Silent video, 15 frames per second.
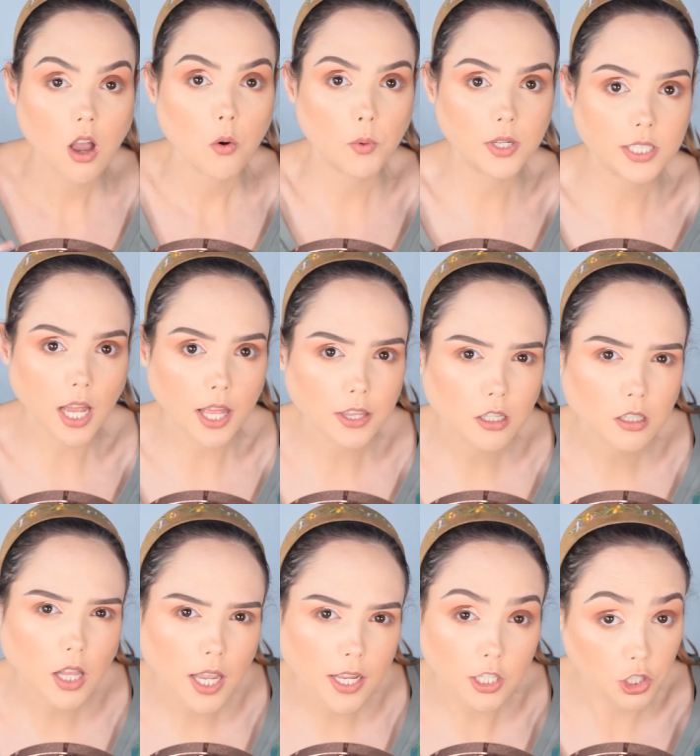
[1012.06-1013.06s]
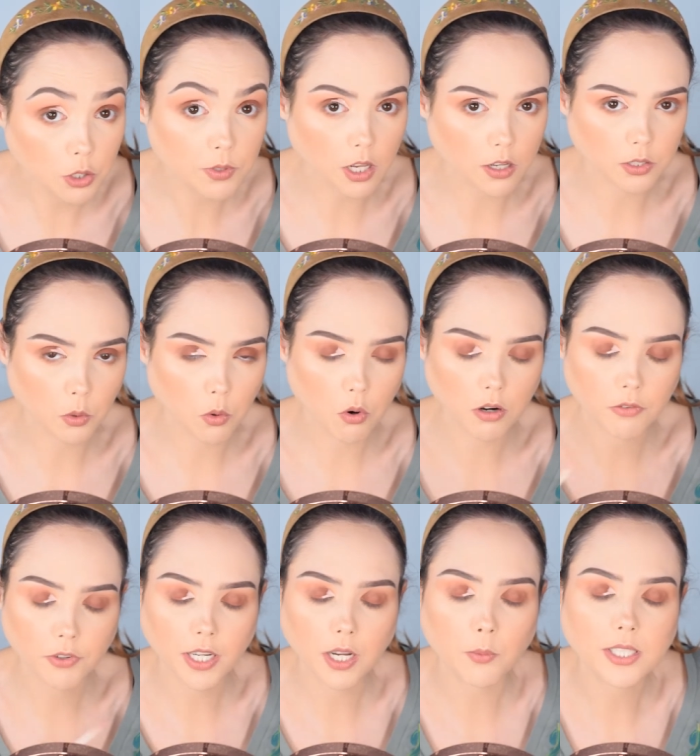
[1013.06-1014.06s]
we sat there like cuz she was also a horror
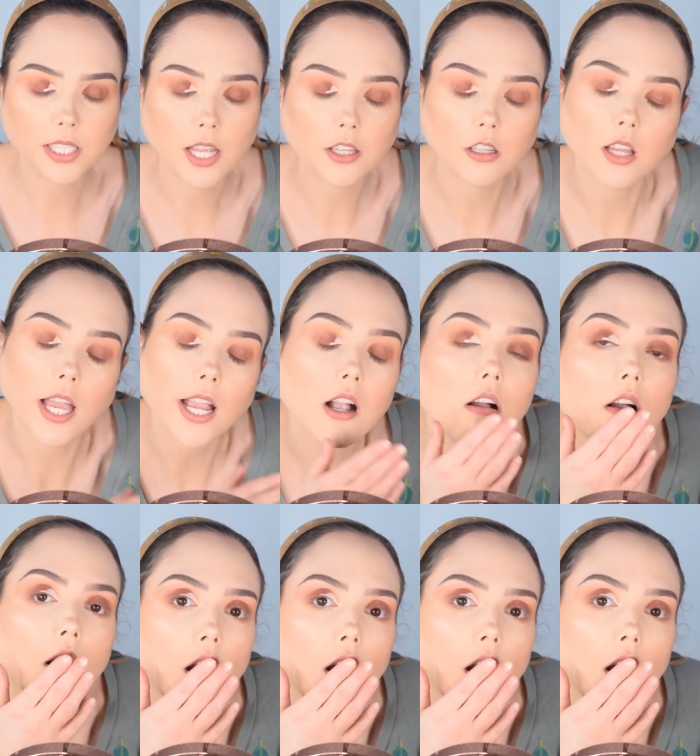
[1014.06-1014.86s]
freak and we sat there like